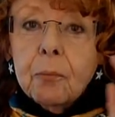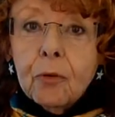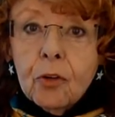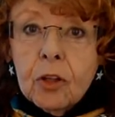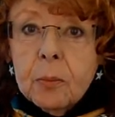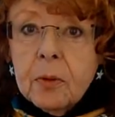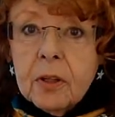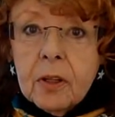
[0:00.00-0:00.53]

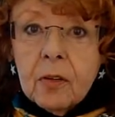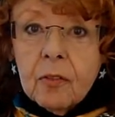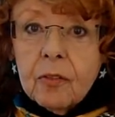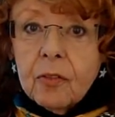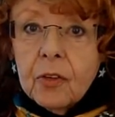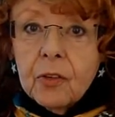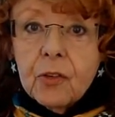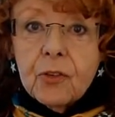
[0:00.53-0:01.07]

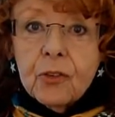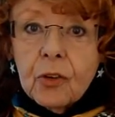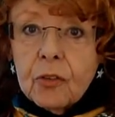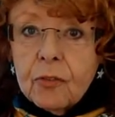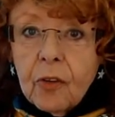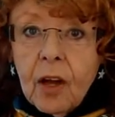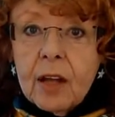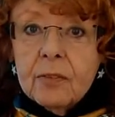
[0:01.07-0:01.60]
primitive
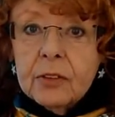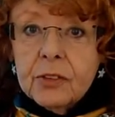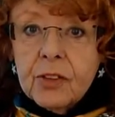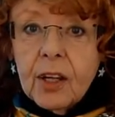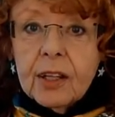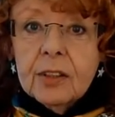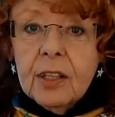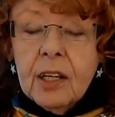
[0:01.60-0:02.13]
survival
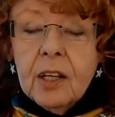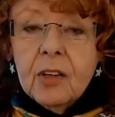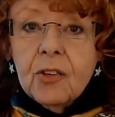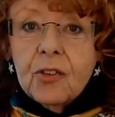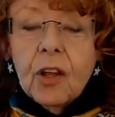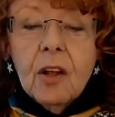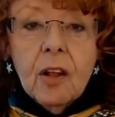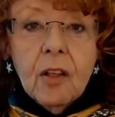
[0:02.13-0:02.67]

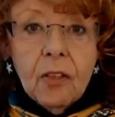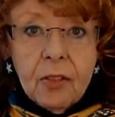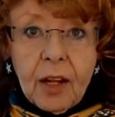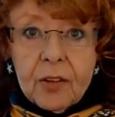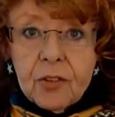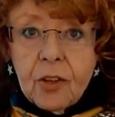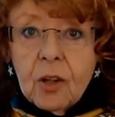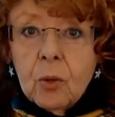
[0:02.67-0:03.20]
techniques.
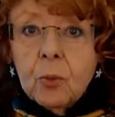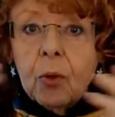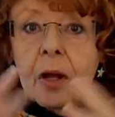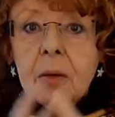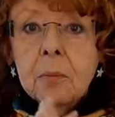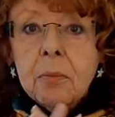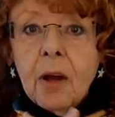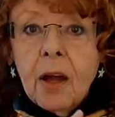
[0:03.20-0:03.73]
That's all
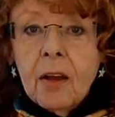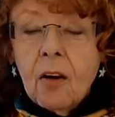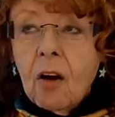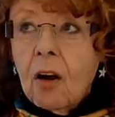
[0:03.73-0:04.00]
run by